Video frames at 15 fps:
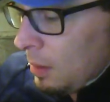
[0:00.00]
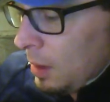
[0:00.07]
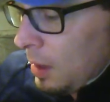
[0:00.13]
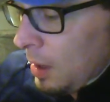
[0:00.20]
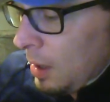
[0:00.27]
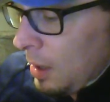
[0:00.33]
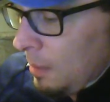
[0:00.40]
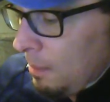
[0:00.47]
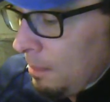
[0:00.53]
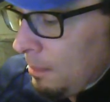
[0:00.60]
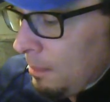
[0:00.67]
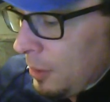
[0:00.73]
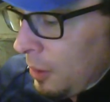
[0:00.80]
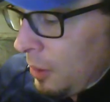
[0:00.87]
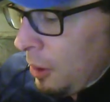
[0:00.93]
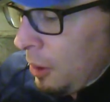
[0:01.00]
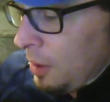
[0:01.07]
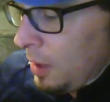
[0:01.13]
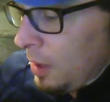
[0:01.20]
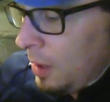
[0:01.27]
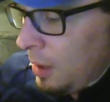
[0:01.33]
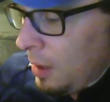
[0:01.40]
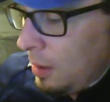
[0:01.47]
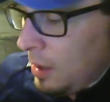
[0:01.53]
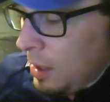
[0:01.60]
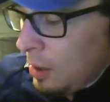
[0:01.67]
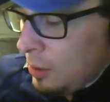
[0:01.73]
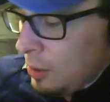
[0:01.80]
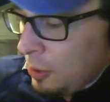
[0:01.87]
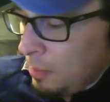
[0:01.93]
There aren't any
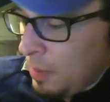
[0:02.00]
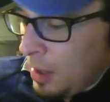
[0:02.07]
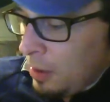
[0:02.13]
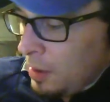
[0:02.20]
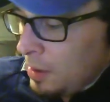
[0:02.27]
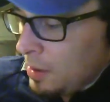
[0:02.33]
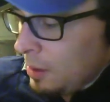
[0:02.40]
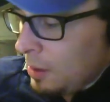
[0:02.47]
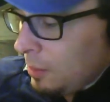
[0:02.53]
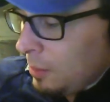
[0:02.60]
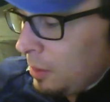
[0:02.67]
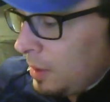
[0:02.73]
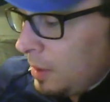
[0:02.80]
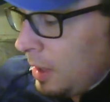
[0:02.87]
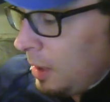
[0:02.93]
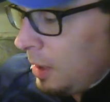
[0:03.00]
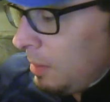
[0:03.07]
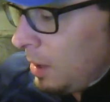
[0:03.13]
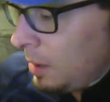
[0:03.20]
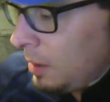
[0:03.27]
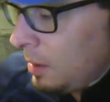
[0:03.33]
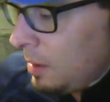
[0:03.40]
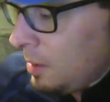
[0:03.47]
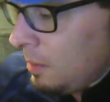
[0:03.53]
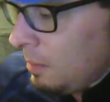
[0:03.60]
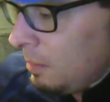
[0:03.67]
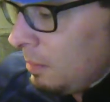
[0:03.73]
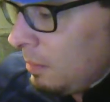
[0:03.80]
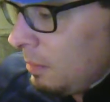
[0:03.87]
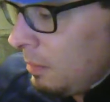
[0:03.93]
gears or bearings in the rotating
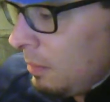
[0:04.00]
mechanism.